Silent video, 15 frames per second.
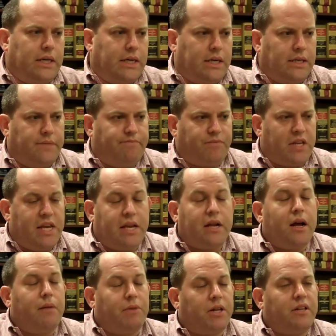um,
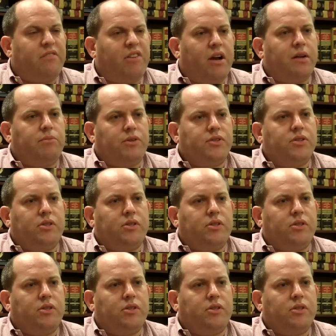economically viable